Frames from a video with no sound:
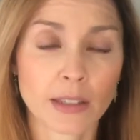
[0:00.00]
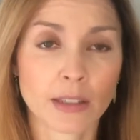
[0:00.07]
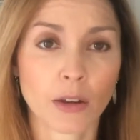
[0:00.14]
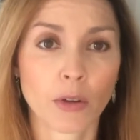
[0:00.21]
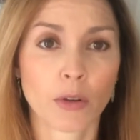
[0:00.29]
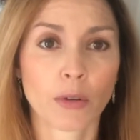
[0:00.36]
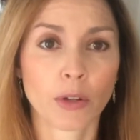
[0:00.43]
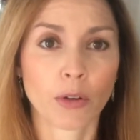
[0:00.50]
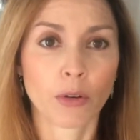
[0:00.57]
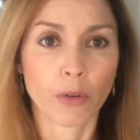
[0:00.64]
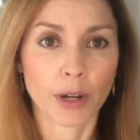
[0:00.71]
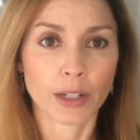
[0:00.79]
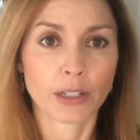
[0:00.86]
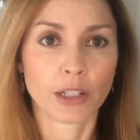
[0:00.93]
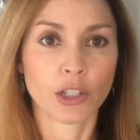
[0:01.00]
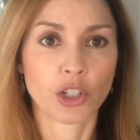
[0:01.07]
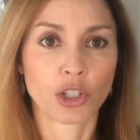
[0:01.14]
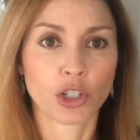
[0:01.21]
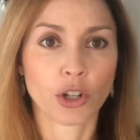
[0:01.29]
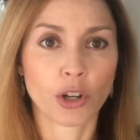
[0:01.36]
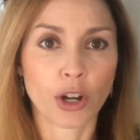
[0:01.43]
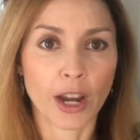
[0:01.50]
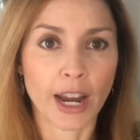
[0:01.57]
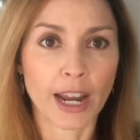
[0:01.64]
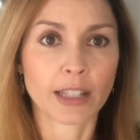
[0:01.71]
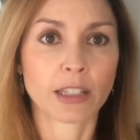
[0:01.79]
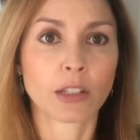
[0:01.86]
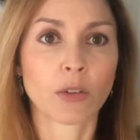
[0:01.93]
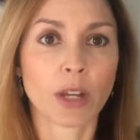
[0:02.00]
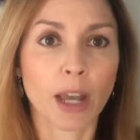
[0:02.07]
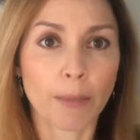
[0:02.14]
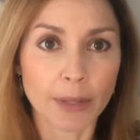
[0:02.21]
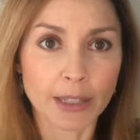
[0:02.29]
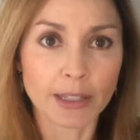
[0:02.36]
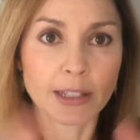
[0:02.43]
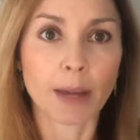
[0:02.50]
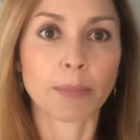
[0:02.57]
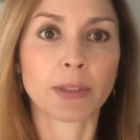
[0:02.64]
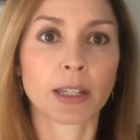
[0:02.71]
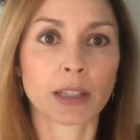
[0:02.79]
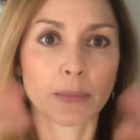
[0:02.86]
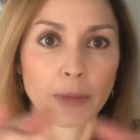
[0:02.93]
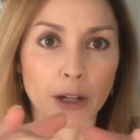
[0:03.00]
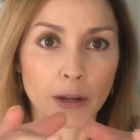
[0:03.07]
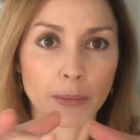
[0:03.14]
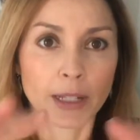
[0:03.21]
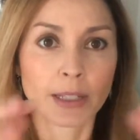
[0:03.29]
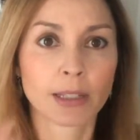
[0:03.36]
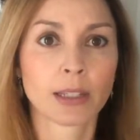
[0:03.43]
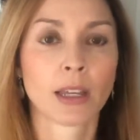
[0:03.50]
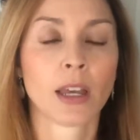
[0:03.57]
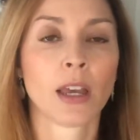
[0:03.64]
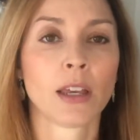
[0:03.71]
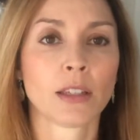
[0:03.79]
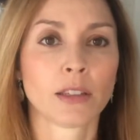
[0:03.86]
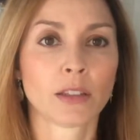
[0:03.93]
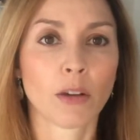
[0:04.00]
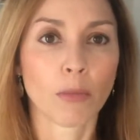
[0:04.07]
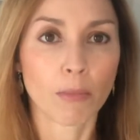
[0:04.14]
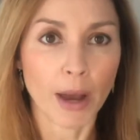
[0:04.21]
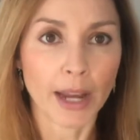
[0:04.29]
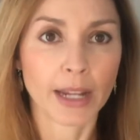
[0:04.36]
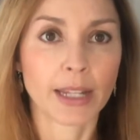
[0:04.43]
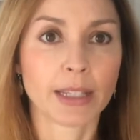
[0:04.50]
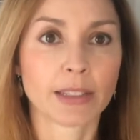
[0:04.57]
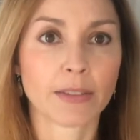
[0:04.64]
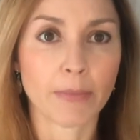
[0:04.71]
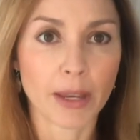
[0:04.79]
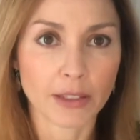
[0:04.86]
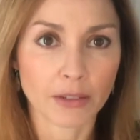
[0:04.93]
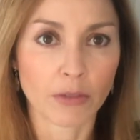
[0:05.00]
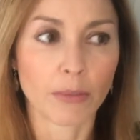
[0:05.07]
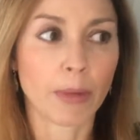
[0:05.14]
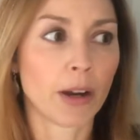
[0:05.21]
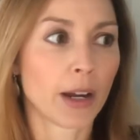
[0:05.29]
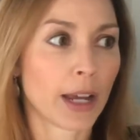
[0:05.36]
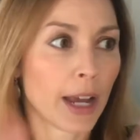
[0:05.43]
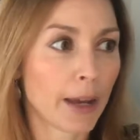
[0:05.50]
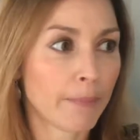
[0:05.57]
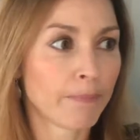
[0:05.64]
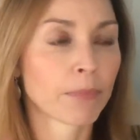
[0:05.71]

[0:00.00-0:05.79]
So you're going to just show your hands going up in steps like the pyramids. So Mayans of Mesoamerica.